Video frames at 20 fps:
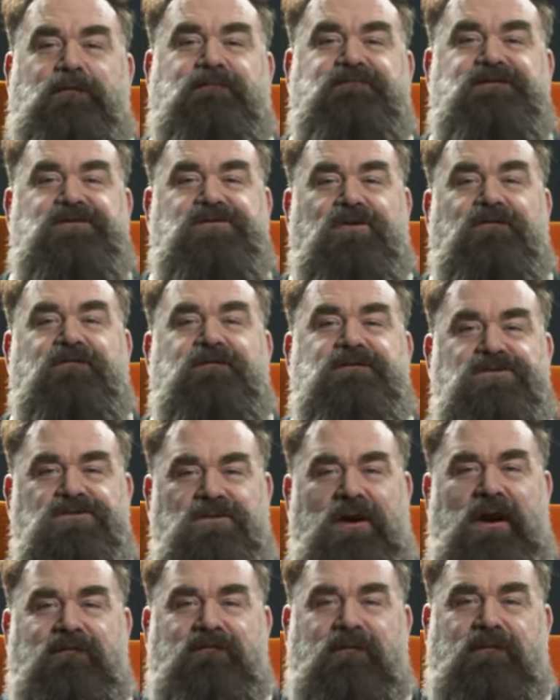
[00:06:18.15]
clip of
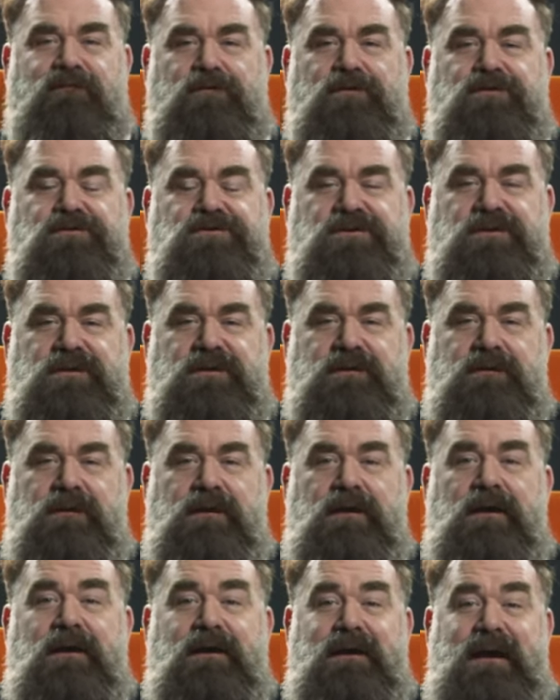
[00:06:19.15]
Service Drive
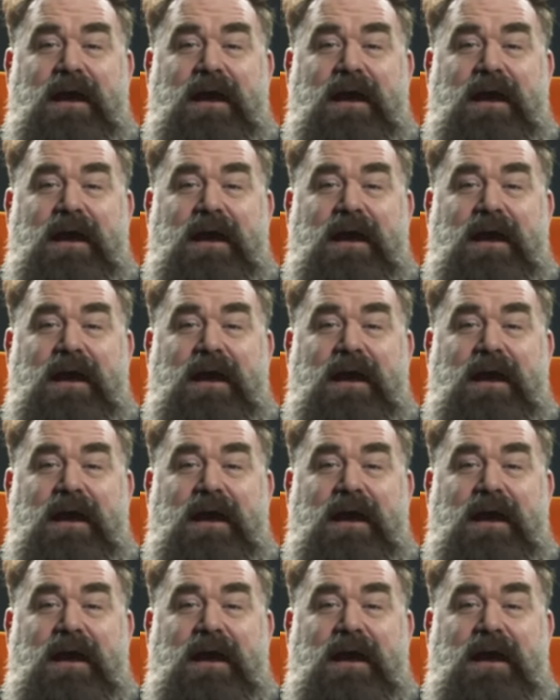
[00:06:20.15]
Revolution.